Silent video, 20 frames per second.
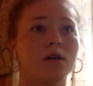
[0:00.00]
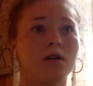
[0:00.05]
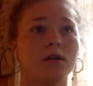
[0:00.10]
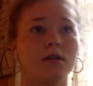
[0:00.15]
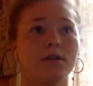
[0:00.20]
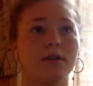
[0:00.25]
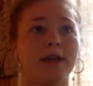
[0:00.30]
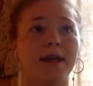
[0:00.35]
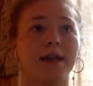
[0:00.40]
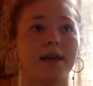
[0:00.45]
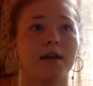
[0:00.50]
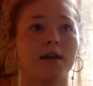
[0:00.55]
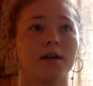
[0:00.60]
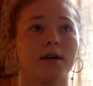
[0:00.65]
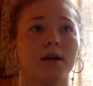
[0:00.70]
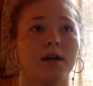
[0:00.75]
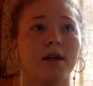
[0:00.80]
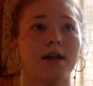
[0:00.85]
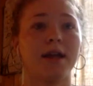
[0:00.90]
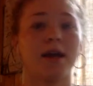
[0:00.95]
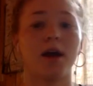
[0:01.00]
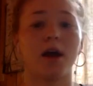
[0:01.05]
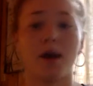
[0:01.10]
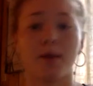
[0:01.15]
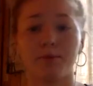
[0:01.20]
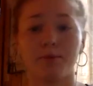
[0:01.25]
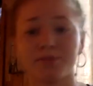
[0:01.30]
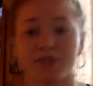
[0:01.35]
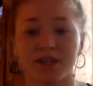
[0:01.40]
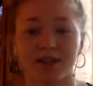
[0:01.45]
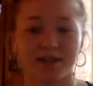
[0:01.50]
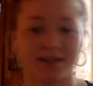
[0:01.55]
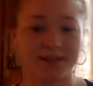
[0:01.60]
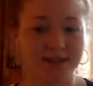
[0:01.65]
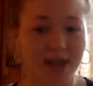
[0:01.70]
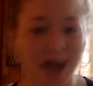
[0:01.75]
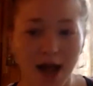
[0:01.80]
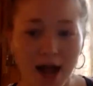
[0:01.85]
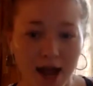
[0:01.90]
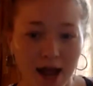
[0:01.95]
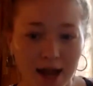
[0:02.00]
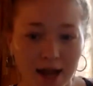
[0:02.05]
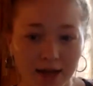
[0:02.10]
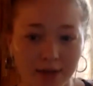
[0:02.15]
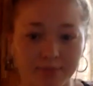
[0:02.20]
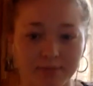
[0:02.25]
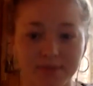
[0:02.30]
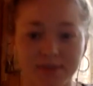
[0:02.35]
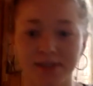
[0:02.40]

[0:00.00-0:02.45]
like up to the times,